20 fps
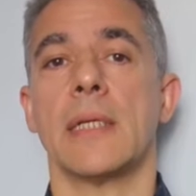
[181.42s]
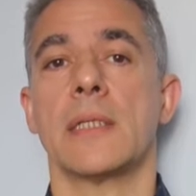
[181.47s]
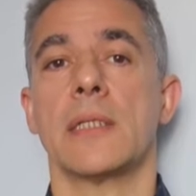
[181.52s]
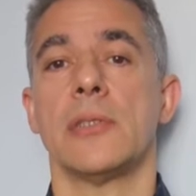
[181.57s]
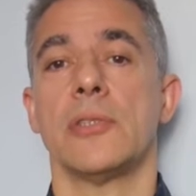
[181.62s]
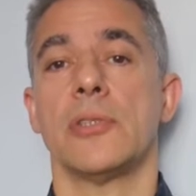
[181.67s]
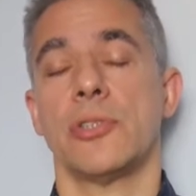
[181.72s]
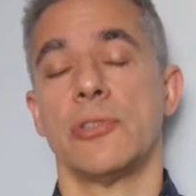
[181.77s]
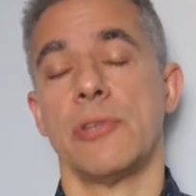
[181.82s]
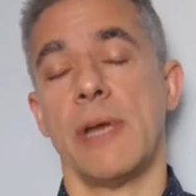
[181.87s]

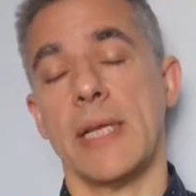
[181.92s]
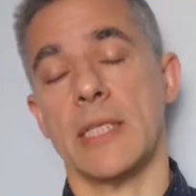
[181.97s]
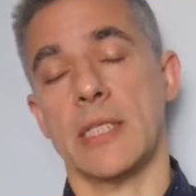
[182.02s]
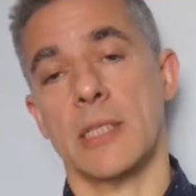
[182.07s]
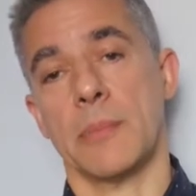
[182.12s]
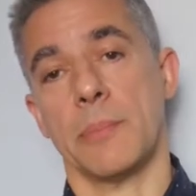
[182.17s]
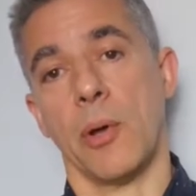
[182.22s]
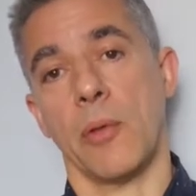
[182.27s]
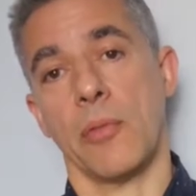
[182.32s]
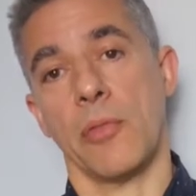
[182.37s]
constraints
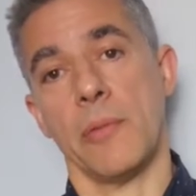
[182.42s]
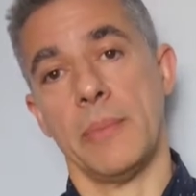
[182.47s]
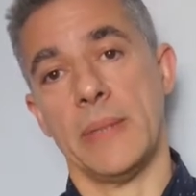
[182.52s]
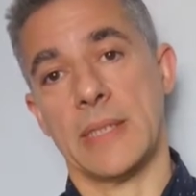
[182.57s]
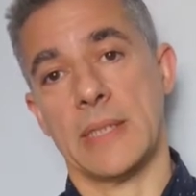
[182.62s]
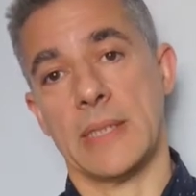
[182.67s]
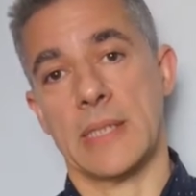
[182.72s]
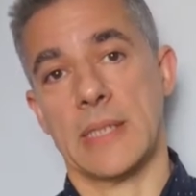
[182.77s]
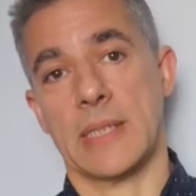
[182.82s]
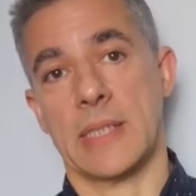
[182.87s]
upon the
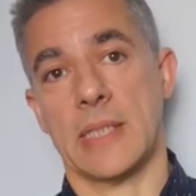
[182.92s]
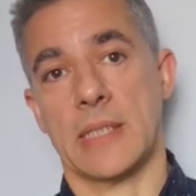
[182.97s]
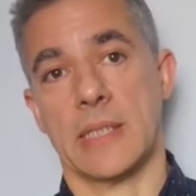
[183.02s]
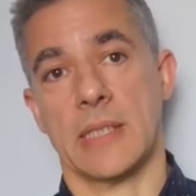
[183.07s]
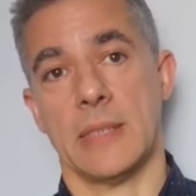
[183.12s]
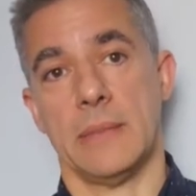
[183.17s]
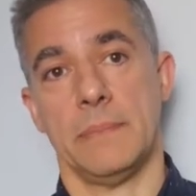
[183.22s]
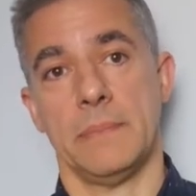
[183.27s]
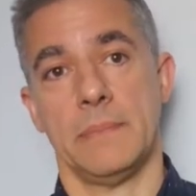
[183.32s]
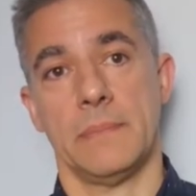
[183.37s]
business
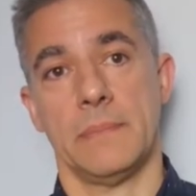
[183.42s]
system.